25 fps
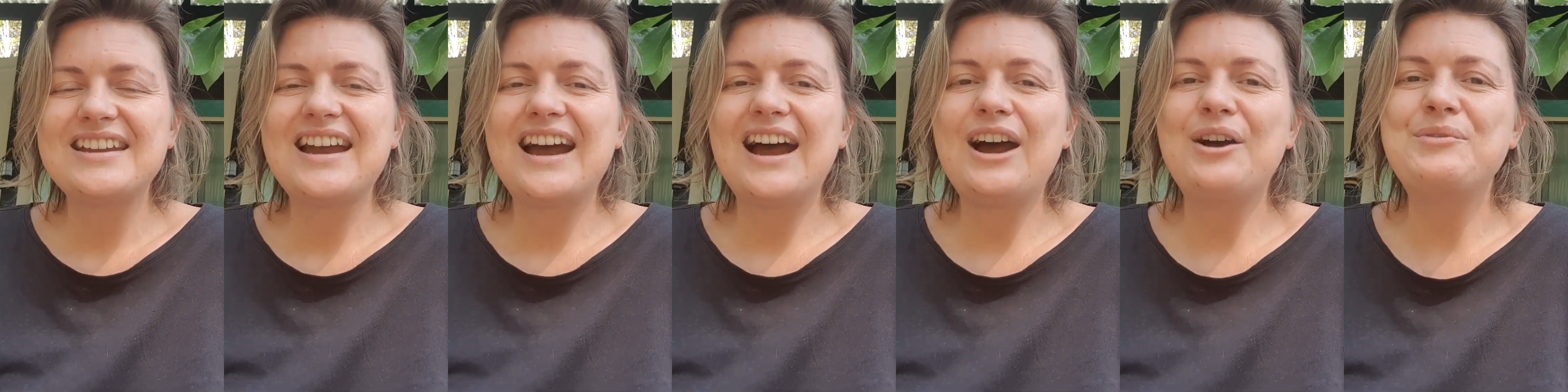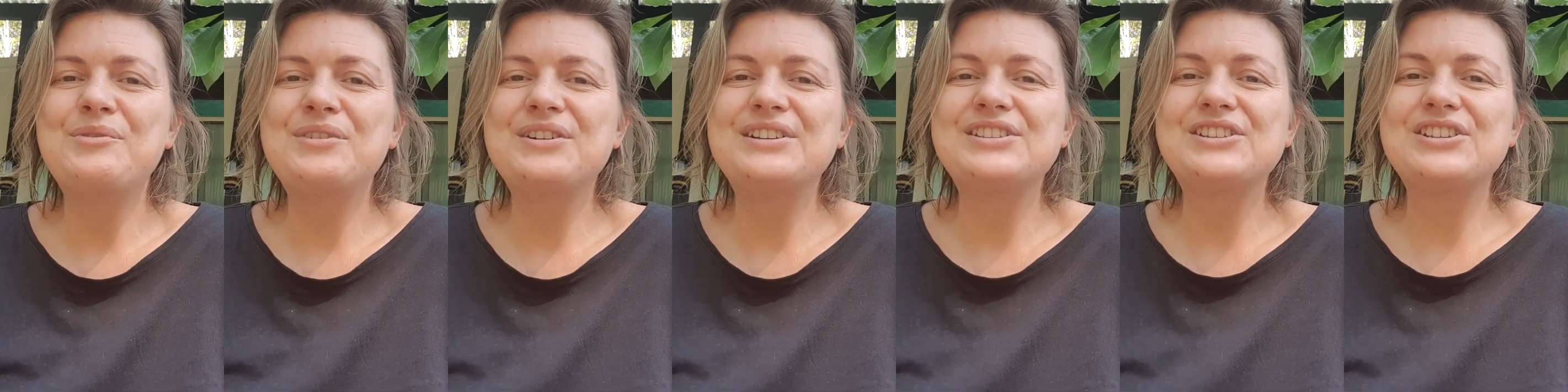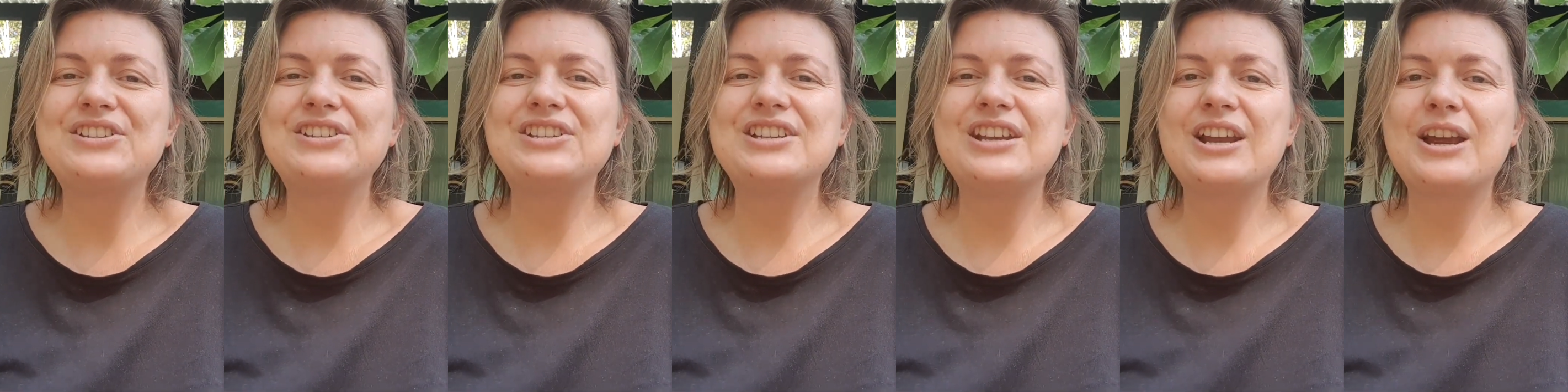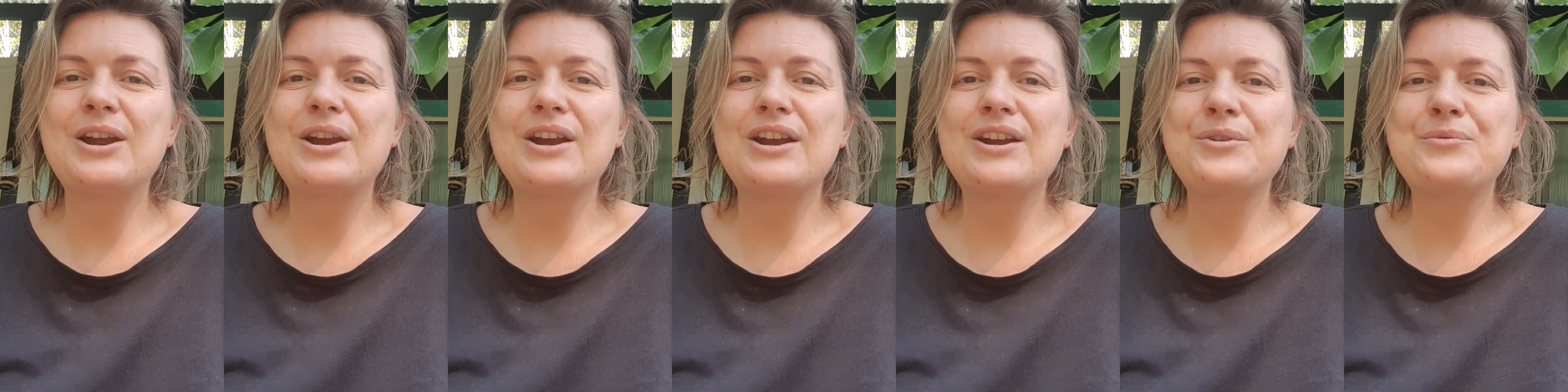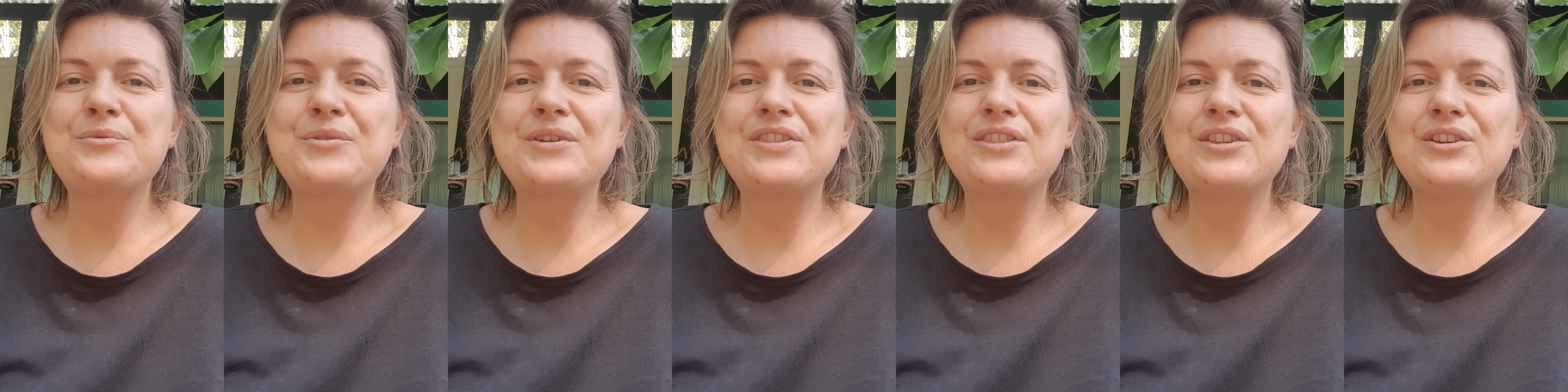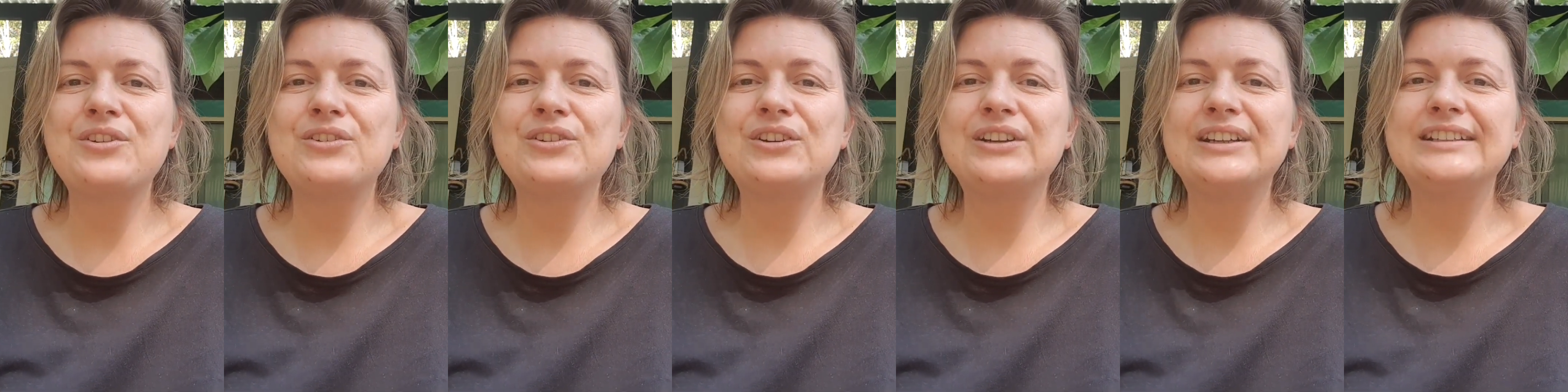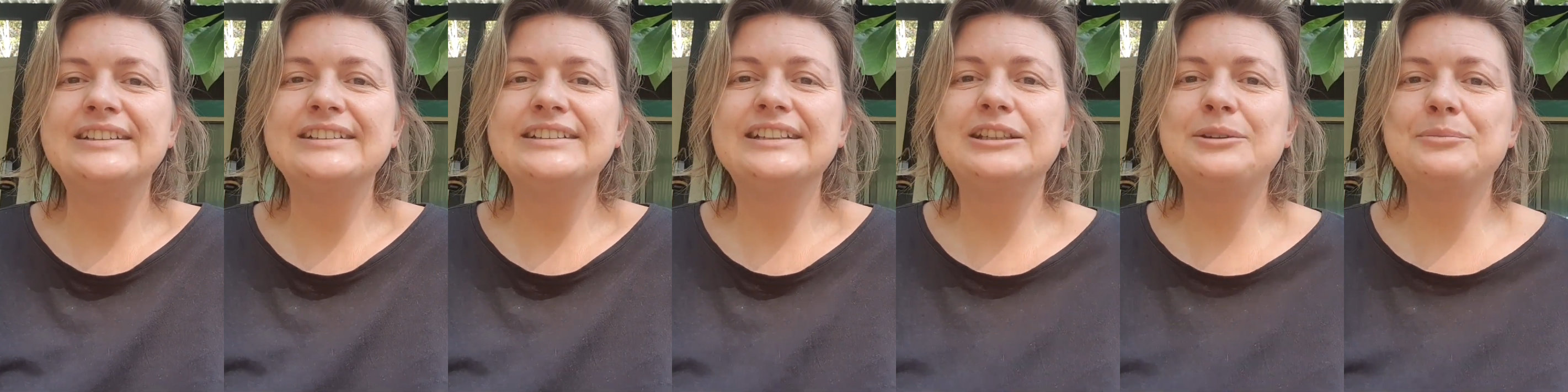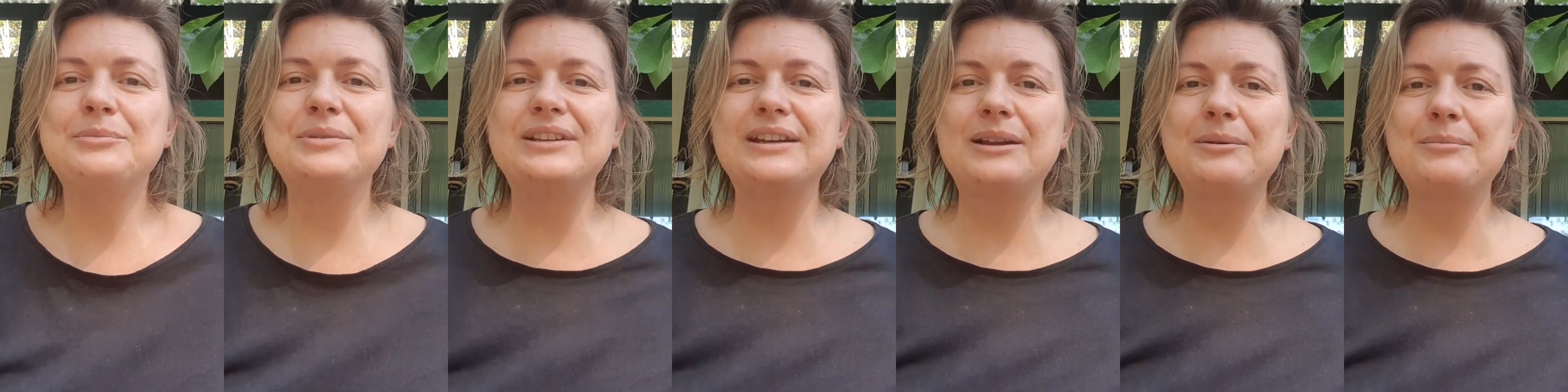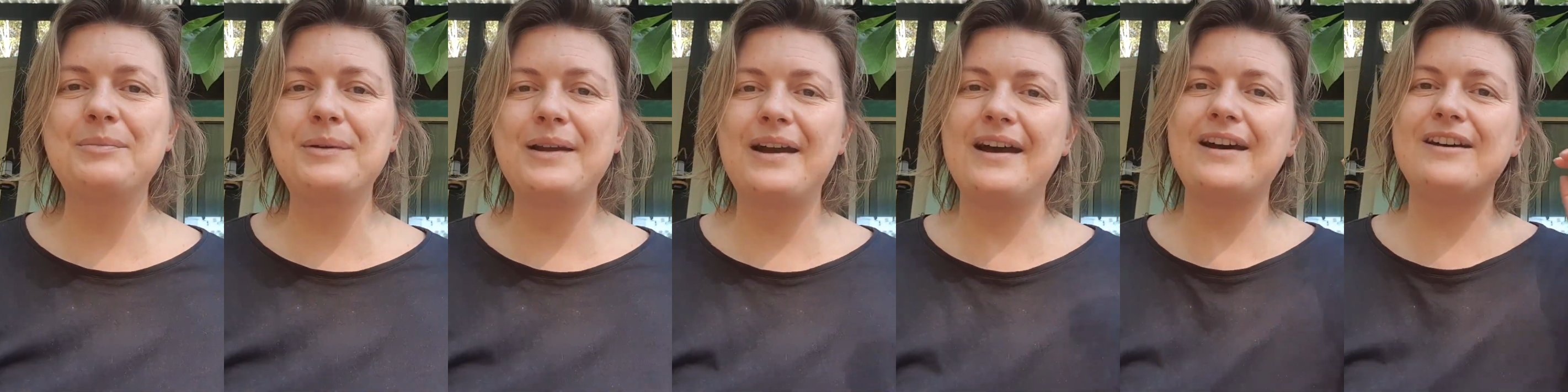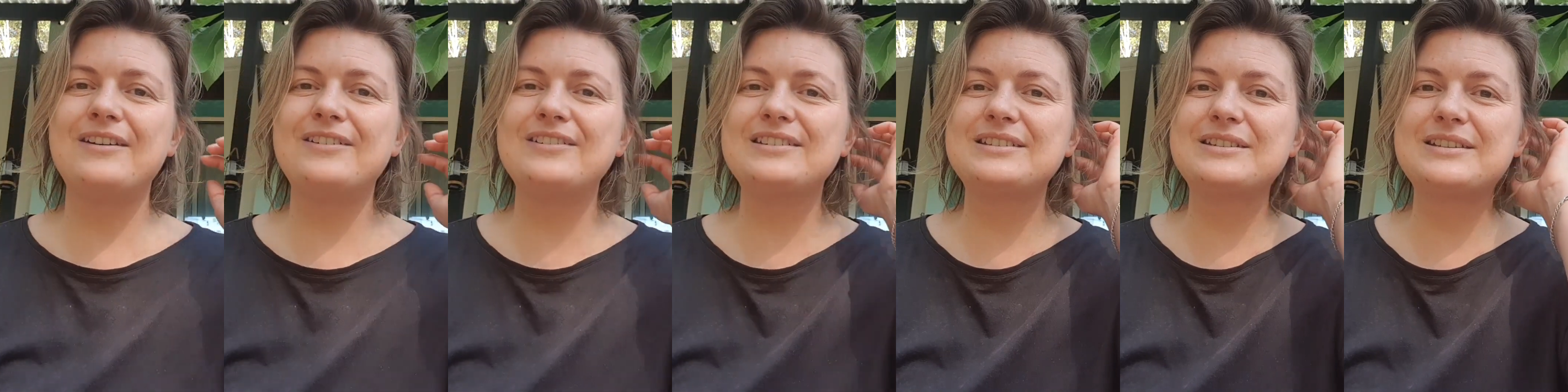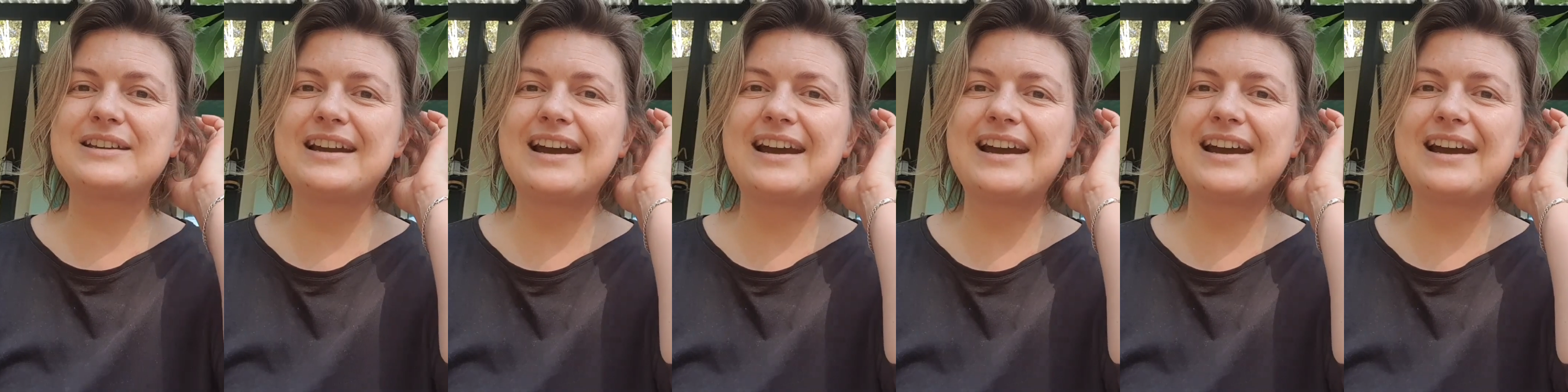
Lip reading: I want to share with you a little bit about